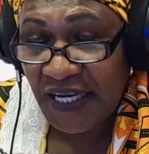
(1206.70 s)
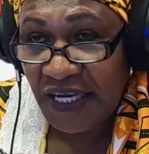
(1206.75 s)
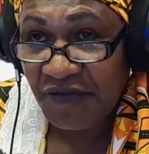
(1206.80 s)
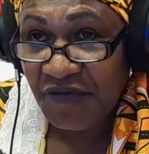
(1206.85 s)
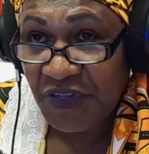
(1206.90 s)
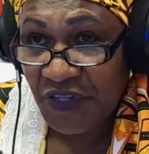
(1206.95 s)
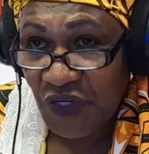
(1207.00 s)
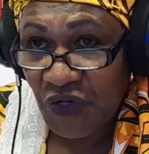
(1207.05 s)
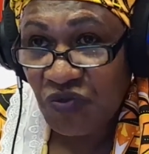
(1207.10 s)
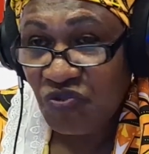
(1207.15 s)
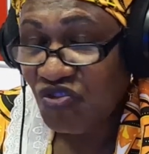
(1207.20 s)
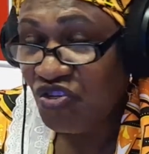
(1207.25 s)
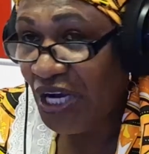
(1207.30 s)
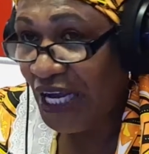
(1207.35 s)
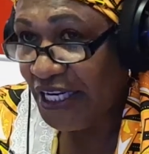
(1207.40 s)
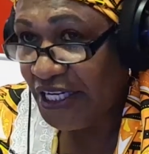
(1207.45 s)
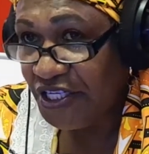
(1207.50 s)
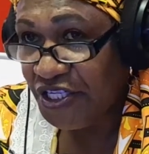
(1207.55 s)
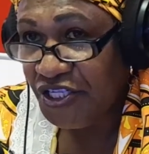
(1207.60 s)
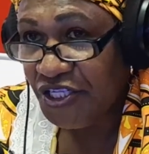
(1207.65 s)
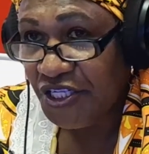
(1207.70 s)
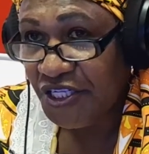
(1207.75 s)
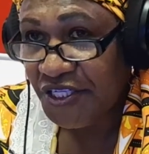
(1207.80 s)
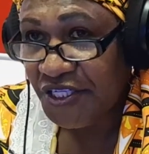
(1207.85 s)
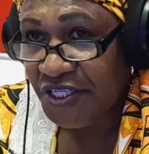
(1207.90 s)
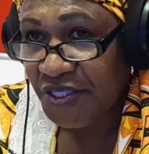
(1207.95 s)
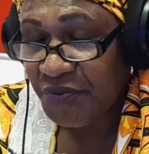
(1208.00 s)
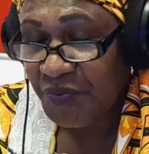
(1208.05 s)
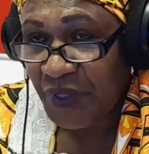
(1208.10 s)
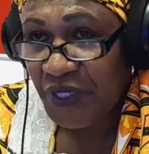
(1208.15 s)
Even though
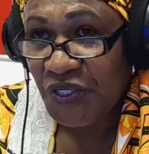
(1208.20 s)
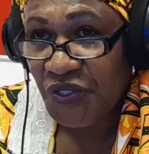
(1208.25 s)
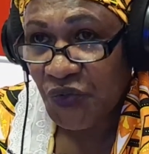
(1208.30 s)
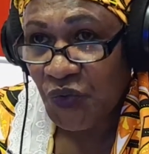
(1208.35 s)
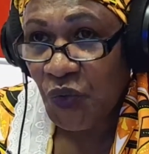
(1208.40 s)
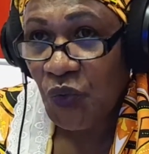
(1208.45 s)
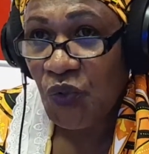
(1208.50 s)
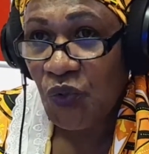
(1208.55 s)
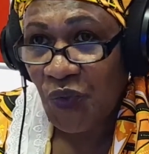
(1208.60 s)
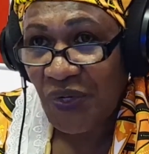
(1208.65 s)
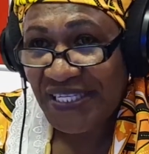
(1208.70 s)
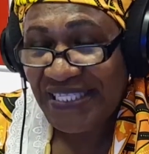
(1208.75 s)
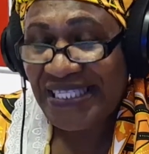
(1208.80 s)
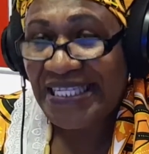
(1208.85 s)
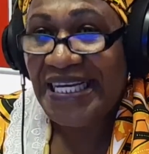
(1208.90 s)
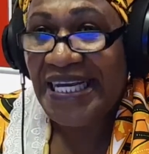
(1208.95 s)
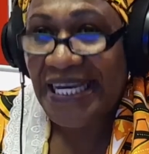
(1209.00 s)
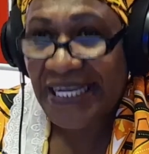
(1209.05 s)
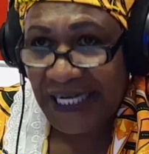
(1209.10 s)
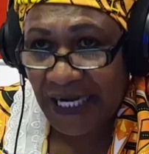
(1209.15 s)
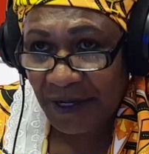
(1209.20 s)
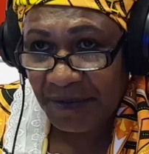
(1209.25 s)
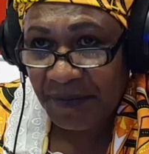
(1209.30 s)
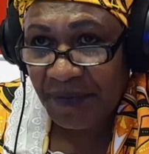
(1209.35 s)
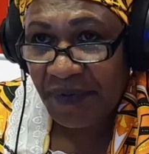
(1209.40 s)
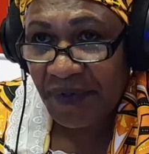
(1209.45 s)
challenges, but you always get up